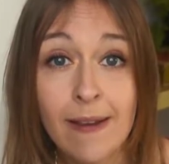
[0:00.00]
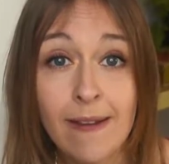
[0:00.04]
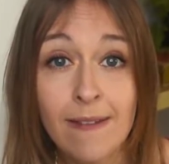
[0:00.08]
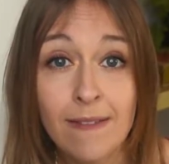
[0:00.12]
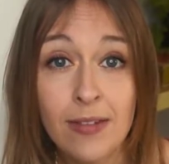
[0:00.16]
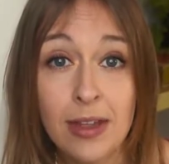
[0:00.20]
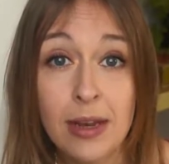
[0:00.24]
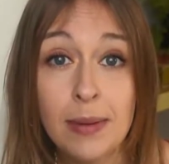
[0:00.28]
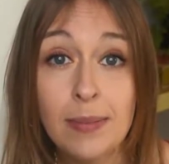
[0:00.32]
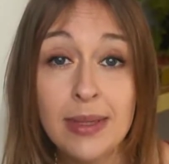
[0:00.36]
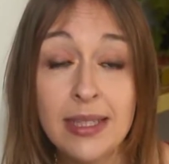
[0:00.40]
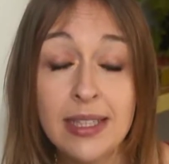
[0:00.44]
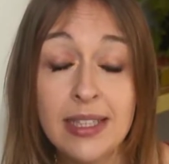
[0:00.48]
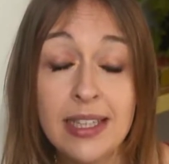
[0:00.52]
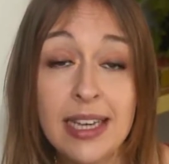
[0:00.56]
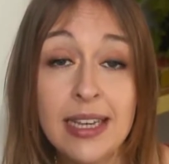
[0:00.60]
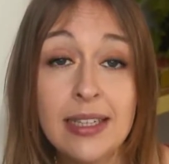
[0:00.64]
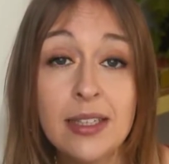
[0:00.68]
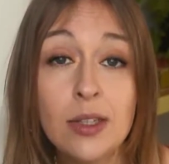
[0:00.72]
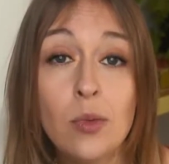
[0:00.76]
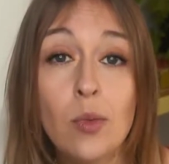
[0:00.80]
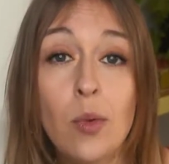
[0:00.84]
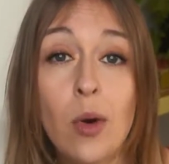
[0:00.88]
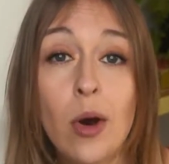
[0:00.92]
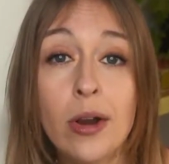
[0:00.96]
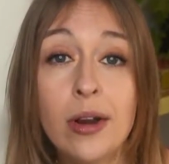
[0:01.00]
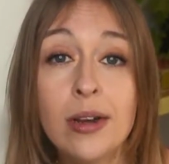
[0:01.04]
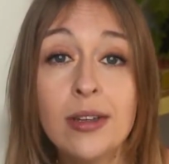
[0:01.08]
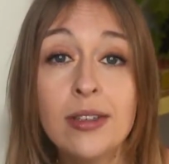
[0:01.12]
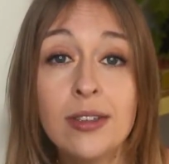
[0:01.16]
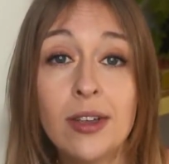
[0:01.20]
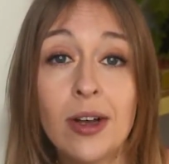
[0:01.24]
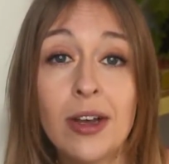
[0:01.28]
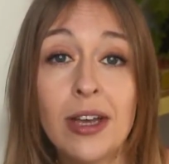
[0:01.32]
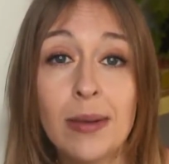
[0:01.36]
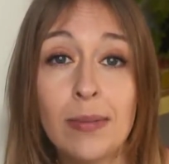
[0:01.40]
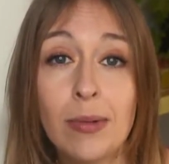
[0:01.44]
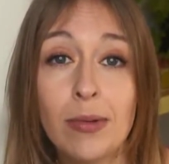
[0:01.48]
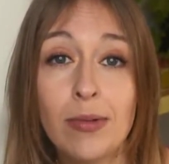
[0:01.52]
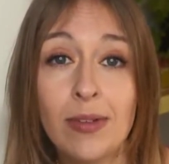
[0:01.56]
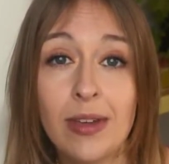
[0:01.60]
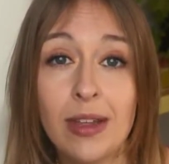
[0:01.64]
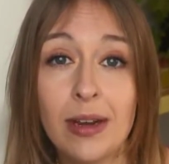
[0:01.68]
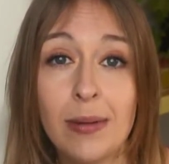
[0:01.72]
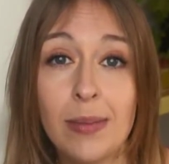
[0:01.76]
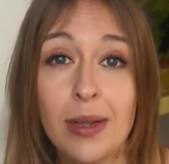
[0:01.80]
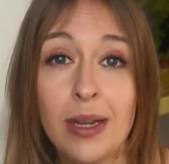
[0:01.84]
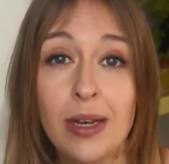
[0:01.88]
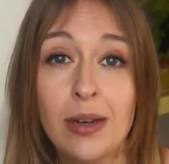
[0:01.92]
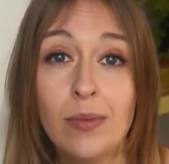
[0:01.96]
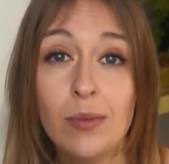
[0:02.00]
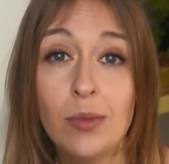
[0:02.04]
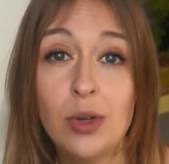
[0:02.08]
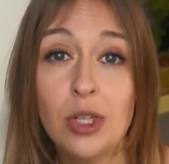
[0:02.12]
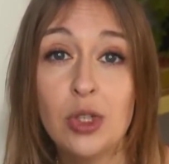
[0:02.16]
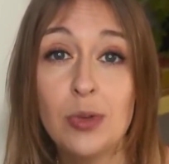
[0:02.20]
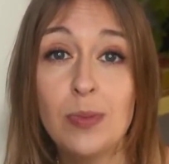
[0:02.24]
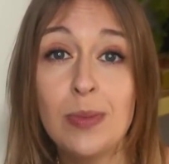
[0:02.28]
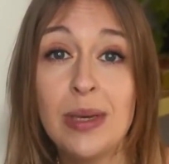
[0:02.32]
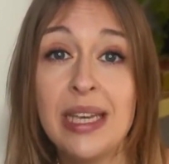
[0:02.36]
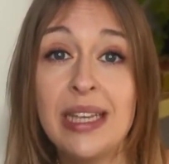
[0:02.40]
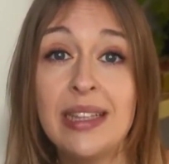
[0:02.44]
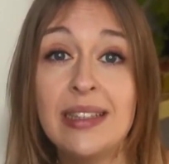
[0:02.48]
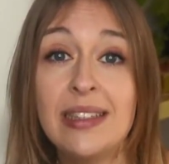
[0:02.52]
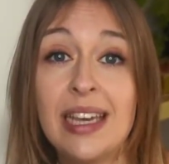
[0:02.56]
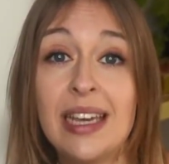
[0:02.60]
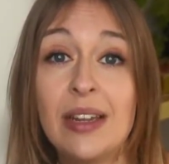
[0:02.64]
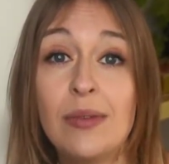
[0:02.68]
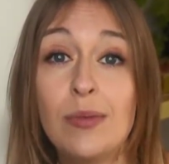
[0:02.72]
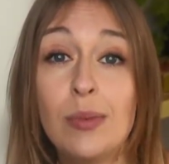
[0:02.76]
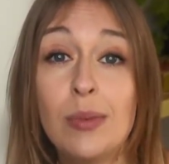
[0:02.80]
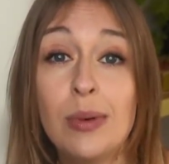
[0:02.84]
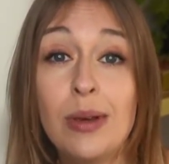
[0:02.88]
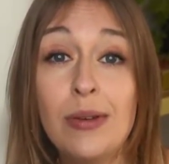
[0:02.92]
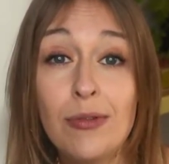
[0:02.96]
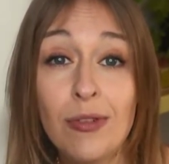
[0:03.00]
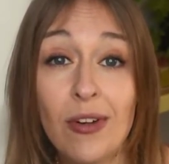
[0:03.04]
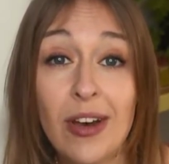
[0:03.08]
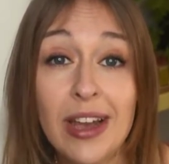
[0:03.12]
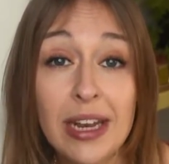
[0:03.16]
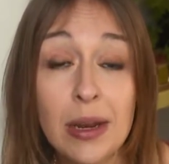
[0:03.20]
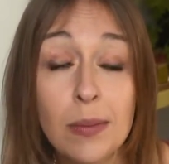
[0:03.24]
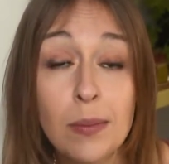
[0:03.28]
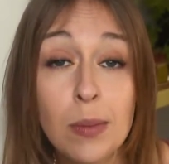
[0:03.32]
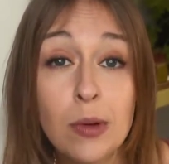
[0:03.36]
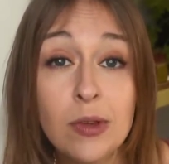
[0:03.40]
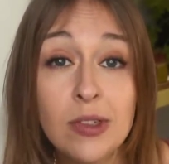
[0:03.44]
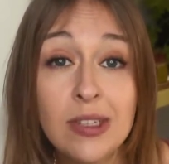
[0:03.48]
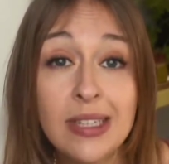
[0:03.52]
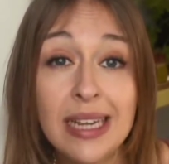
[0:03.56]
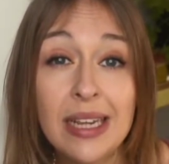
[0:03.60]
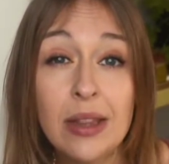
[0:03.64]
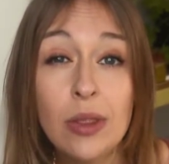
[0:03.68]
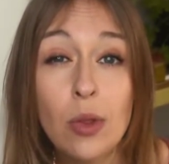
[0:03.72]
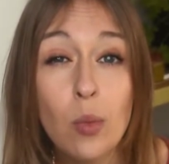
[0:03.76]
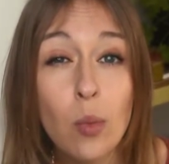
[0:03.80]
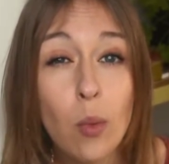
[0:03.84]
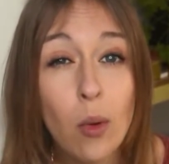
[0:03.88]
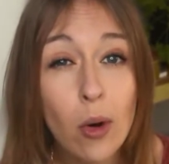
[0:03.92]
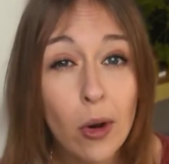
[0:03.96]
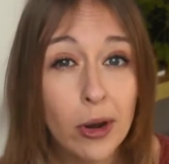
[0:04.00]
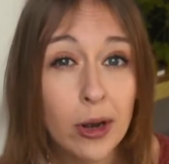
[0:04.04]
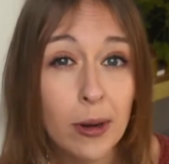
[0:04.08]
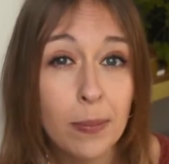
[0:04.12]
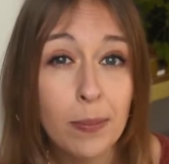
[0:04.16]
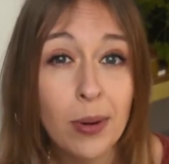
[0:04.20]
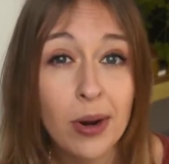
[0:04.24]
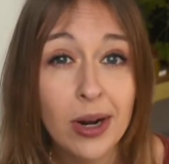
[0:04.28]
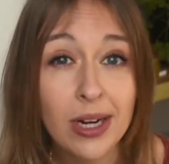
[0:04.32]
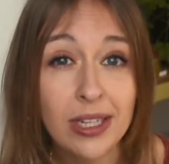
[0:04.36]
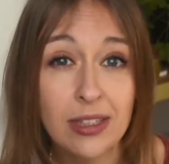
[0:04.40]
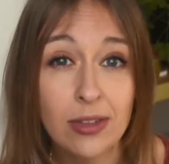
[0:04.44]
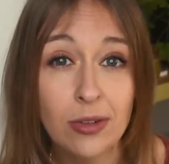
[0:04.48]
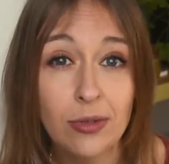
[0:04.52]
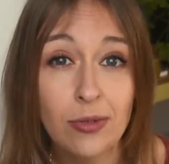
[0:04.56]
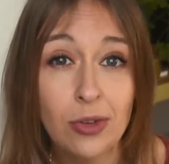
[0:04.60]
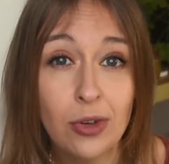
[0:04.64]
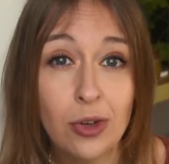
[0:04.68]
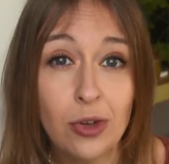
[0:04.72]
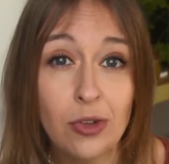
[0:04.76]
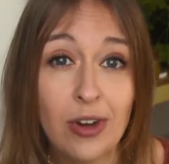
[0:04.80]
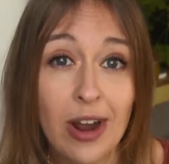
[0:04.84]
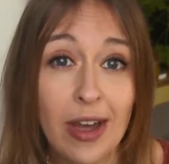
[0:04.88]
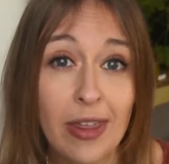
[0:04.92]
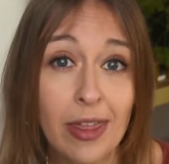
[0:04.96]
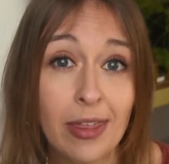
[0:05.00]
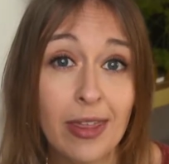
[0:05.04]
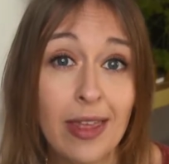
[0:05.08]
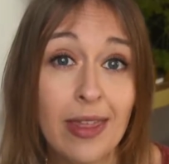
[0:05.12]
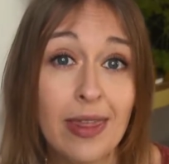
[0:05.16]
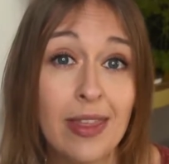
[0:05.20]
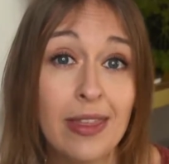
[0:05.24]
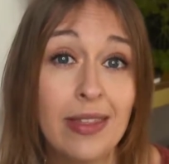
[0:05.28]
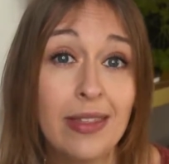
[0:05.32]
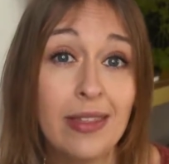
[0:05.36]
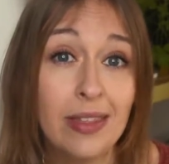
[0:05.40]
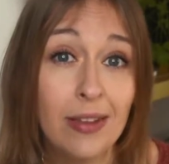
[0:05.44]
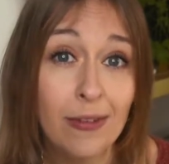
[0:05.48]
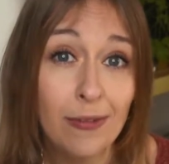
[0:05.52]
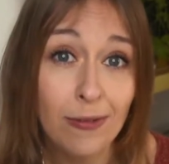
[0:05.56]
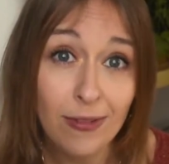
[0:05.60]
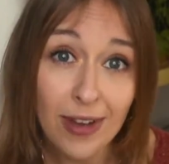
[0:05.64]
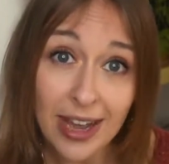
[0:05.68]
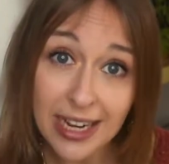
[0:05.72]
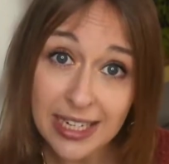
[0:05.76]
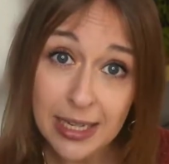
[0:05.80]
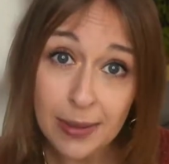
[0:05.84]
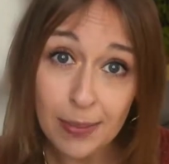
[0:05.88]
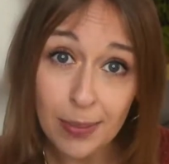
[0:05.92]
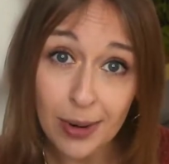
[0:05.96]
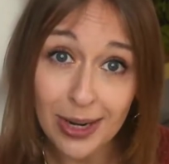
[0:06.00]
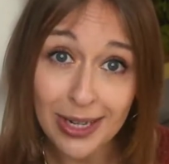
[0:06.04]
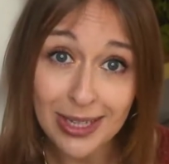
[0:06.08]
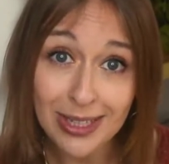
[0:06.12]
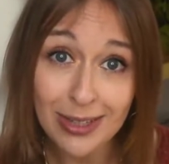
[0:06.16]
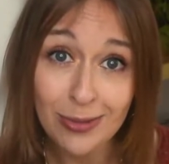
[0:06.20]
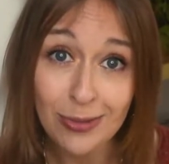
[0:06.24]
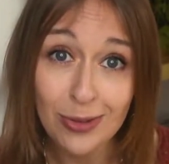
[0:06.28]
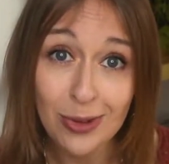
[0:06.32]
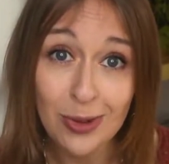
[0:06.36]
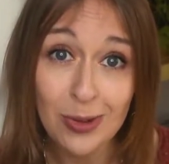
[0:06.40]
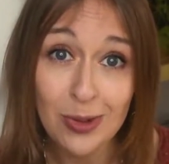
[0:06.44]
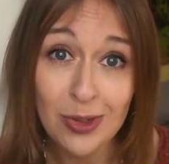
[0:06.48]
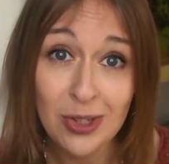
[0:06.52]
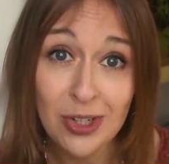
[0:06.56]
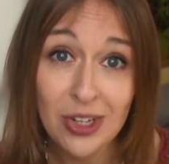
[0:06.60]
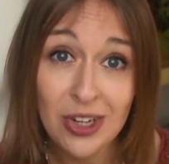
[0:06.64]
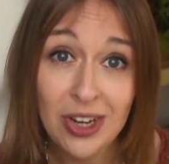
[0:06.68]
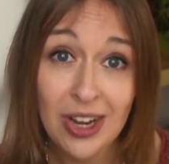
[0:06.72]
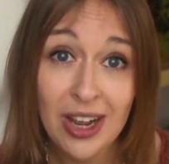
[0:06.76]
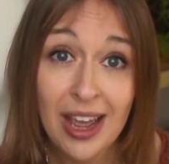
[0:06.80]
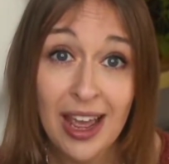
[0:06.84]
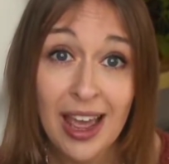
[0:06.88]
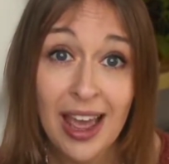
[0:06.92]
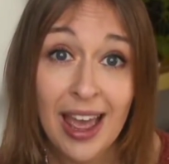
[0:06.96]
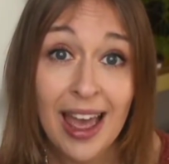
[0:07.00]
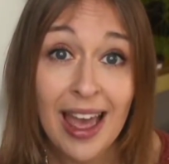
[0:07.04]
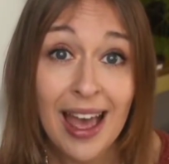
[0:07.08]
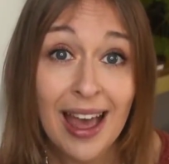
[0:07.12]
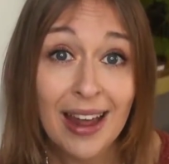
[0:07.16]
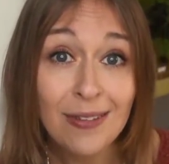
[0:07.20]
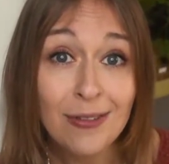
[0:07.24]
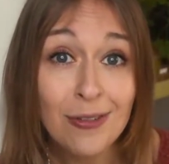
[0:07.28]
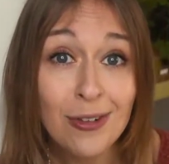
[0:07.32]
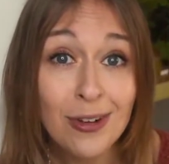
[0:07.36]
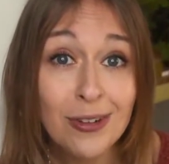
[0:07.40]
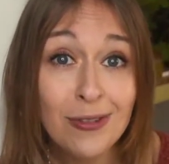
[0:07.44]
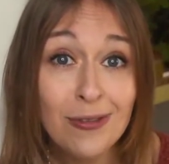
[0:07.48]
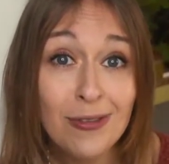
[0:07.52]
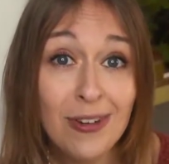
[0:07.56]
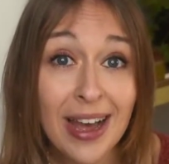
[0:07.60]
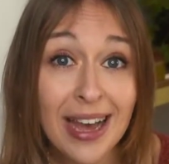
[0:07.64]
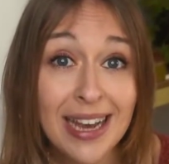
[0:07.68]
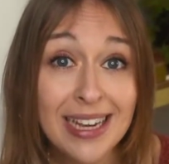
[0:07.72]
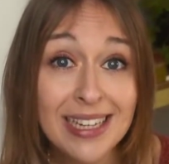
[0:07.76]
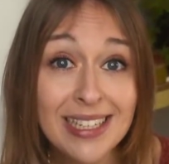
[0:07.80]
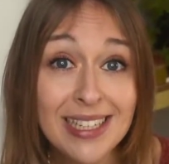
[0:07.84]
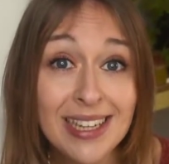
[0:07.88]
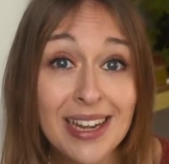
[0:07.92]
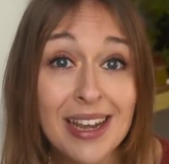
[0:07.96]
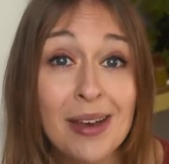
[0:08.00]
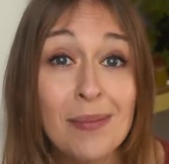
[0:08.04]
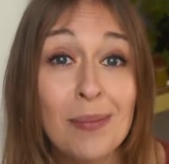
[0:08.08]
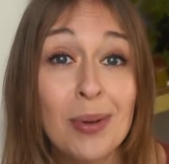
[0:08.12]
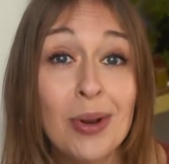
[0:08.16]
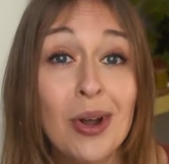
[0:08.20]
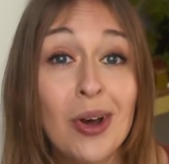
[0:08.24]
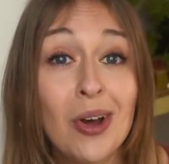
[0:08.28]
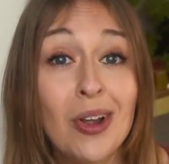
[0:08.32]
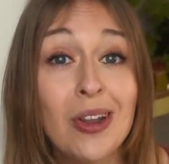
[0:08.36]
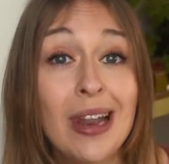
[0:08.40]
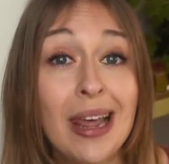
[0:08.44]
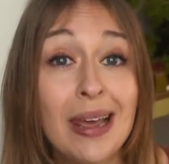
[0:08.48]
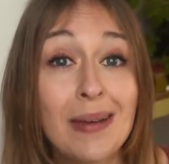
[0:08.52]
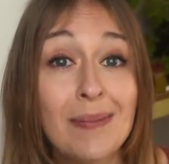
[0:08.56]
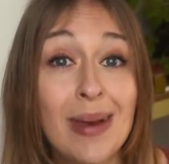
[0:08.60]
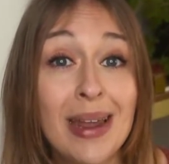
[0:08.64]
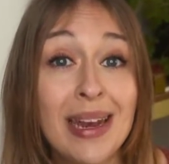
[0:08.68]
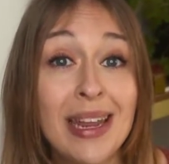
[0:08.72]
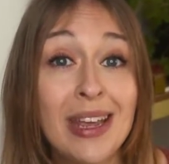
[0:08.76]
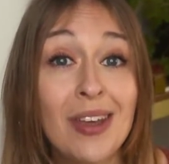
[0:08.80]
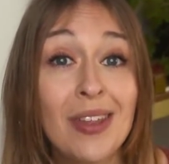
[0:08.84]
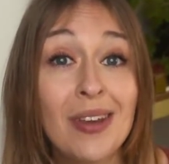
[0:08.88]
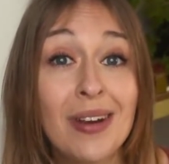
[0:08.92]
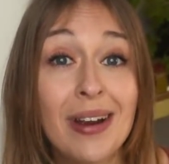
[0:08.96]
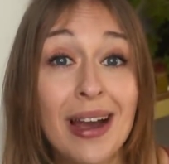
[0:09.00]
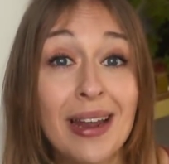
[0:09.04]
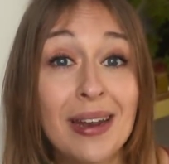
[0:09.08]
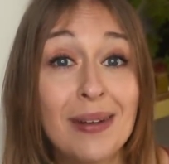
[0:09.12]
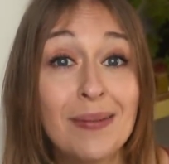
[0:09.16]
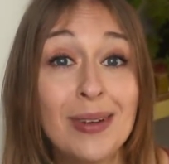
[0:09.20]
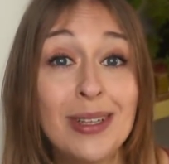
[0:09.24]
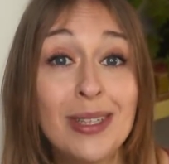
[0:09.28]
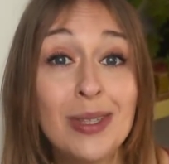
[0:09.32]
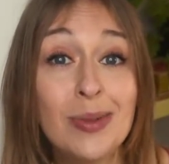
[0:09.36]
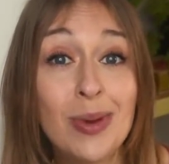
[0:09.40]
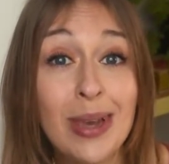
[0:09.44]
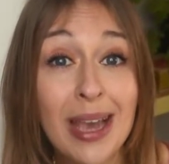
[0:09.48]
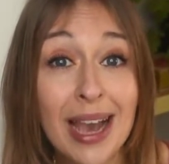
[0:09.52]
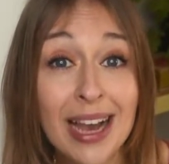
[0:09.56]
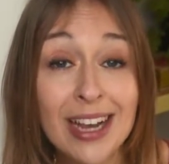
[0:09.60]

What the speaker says: Vitamin C is a water-soluble vitamin, which means we find it mostly in the water parts of food rather than in the fatty parts of food. And fun fact, but unlike many other animals, we